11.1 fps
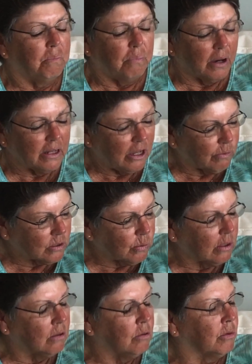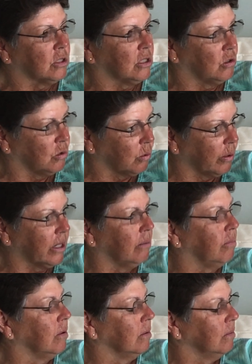but it was one of the most
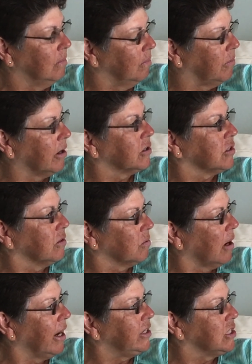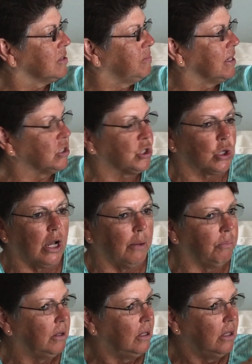incredible parts of the ride just because you're
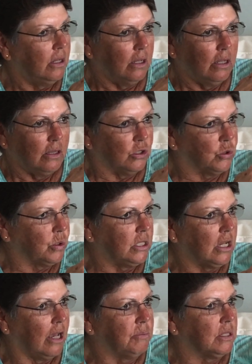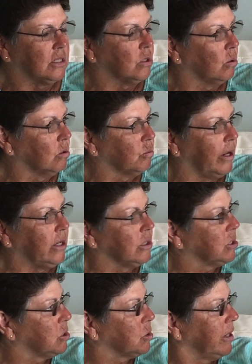up the treetops it's an old rails
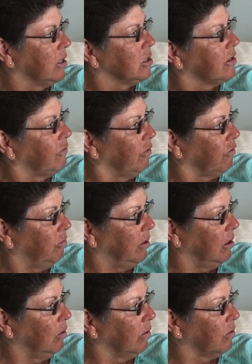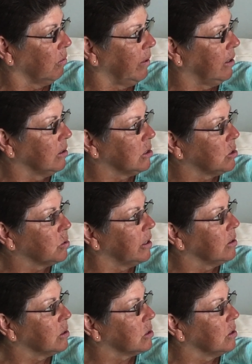to trails if you're familiar with the rails to
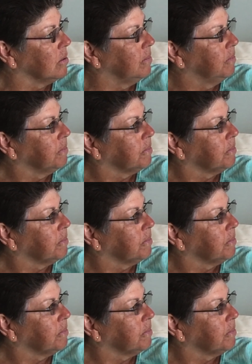trails term